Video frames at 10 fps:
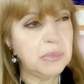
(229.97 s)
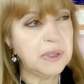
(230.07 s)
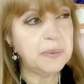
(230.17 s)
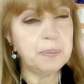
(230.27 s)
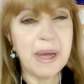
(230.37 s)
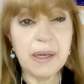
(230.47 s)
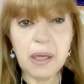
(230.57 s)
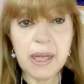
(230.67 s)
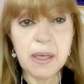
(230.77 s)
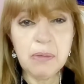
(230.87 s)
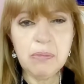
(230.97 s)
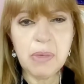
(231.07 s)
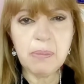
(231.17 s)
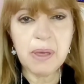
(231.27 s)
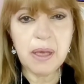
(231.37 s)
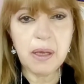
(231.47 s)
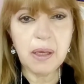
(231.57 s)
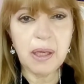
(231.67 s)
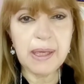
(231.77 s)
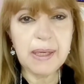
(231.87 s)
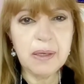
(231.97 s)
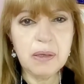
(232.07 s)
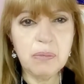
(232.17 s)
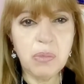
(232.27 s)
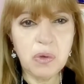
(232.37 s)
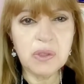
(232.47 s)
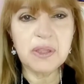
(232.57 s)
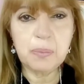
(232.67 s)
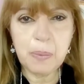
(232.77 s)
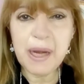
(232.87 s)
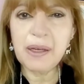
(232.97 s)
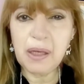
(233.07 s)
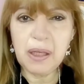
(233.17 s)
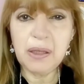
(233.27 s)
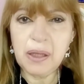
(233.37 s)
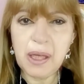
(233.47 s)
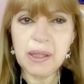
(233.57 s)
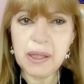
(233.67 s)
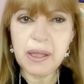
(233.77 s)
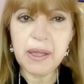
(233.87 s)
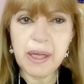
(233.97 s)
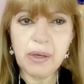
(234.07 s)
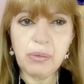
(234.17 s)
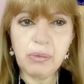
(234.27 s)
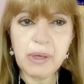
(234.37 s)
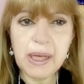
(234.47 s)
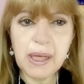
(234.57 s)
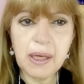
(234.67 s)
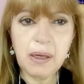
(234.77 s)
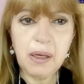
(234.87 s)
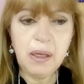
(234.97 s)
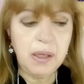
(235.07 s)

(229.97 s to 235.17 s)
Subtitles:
sparkling, maybe a little more sparkling than the real